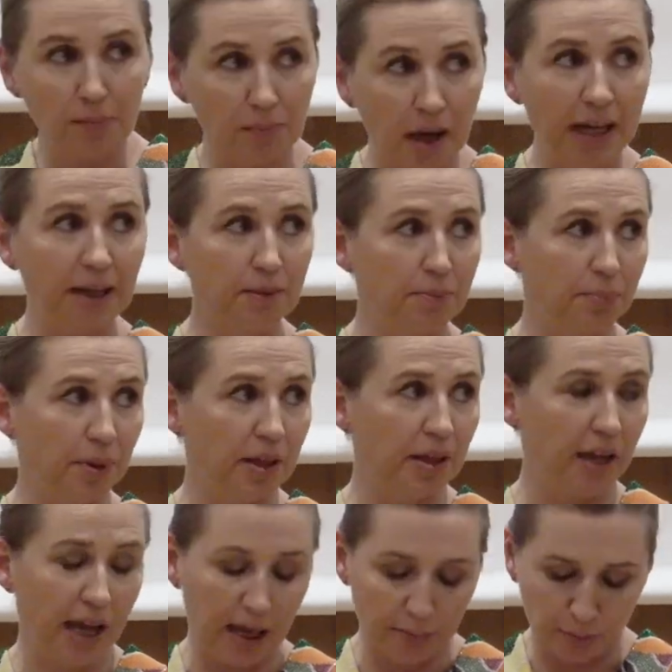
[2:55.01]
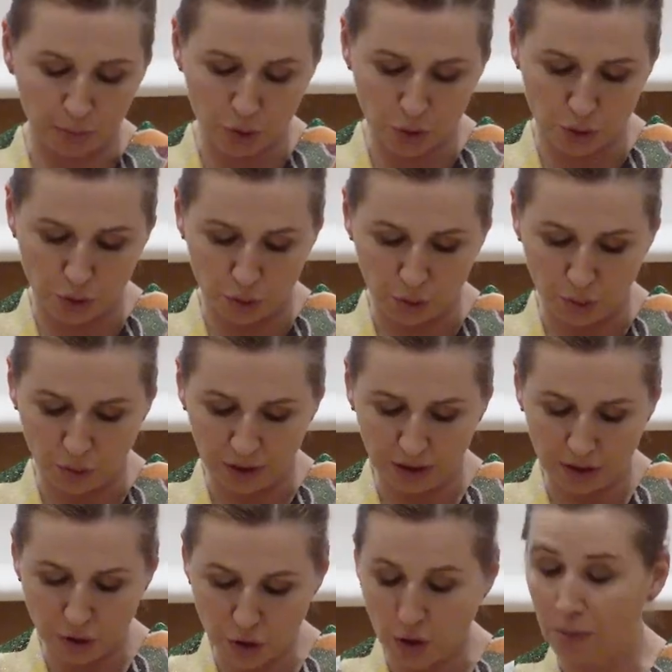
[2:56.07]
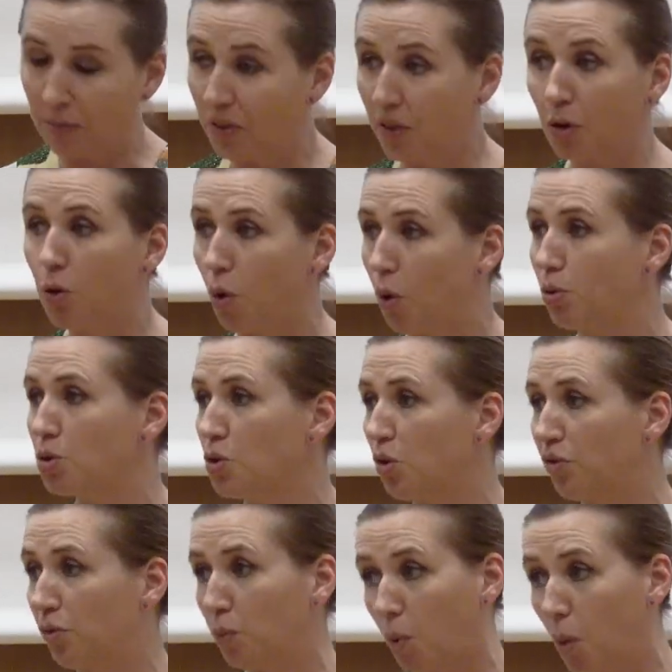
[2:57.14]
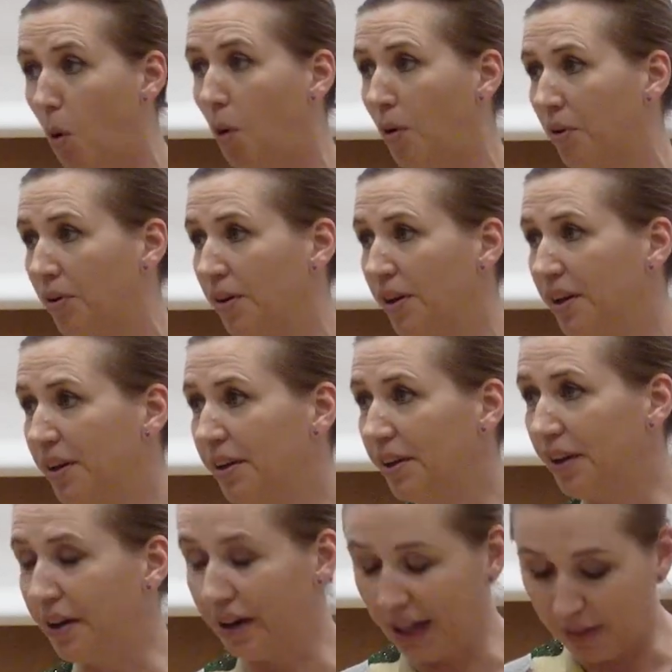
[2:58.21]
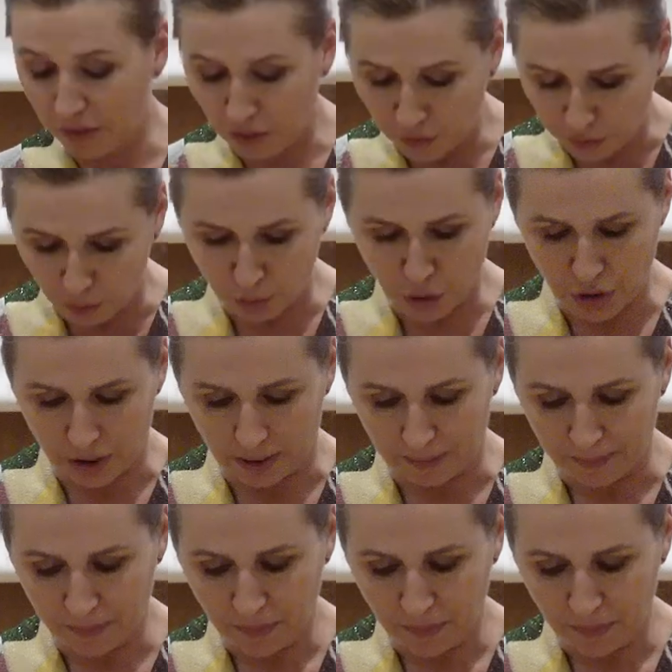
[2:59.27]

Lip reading: might be able to determine the course of war in the future.